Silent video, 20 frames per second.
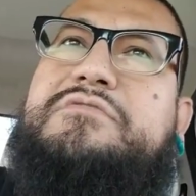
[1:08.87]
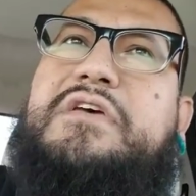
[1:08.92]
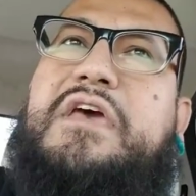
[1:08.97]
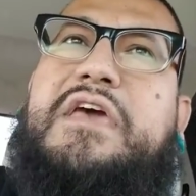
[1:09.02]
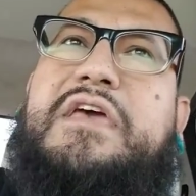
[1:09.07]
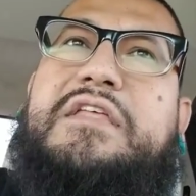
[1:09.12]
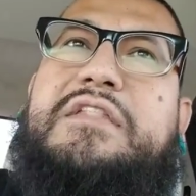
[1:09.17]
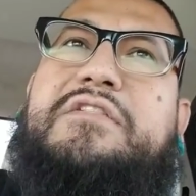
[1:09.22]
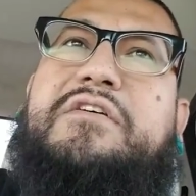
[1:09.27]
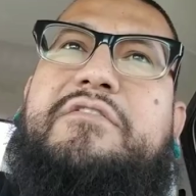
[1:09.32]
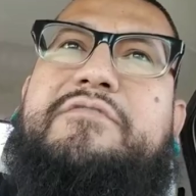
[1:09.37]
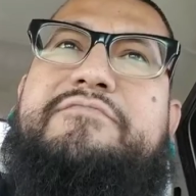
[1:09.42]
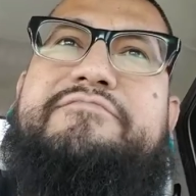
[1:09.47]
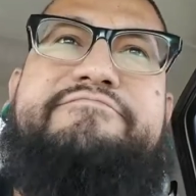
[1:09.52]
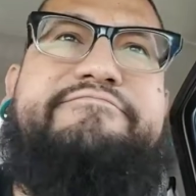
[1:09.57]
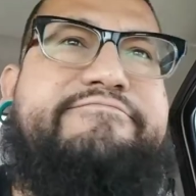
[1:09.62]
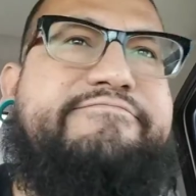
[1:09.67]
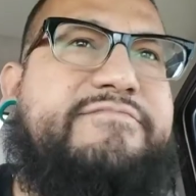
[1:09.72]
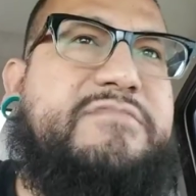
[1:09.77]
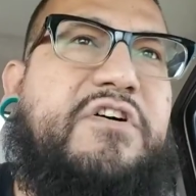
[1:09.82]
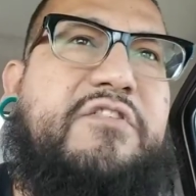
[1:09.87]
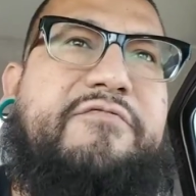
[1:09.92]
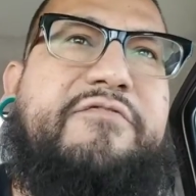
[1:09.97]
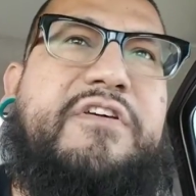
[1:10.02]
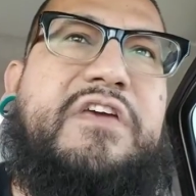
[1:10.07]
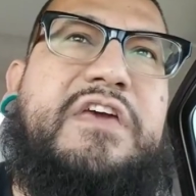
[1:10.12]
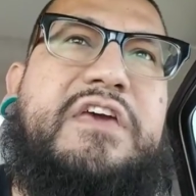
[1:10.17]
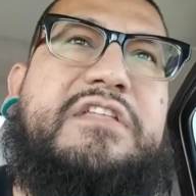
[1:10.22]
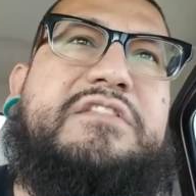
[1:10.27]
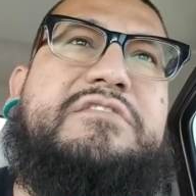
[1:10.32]
Hey, don't don't
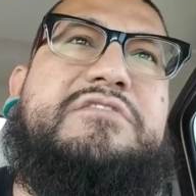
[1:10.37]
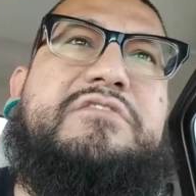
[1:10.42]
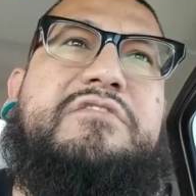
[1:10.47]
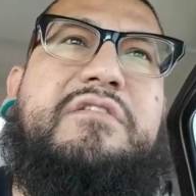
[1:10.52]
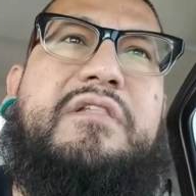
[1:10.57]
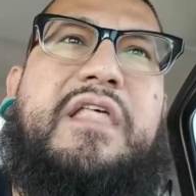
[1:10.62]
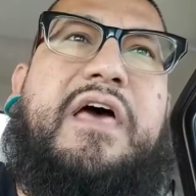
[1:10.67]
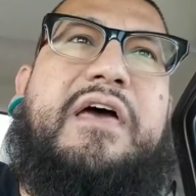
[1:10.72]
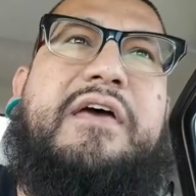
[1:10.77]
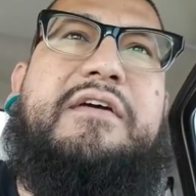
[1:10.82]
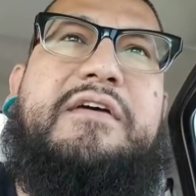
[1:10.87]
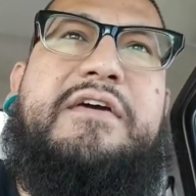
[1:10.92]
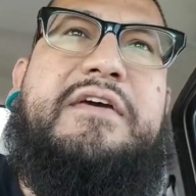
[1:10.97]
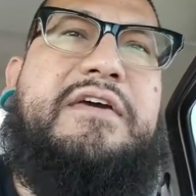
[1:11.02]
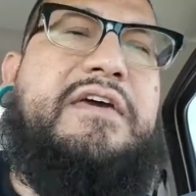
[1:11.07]
forget to like,